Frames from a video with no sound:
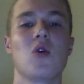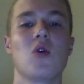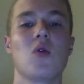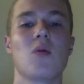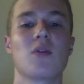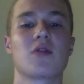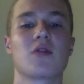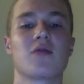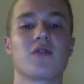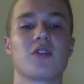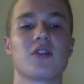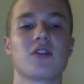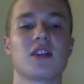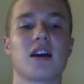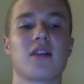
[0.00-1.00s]
we must
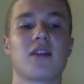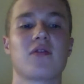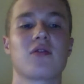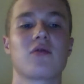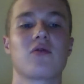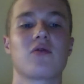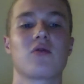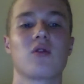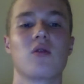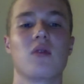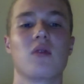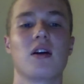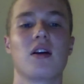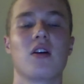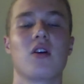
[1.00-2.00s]
first have to throw
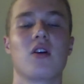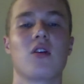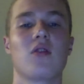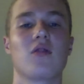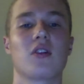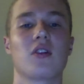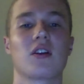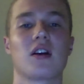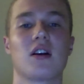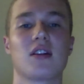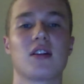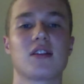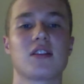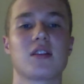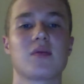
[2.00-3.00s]
away all of our
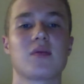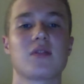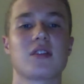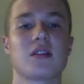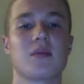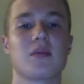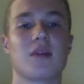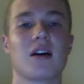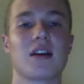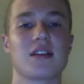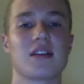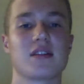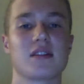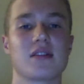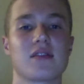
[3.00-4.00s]
concepts and
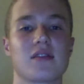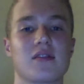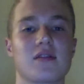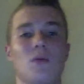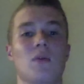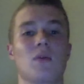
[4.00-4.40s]
biases.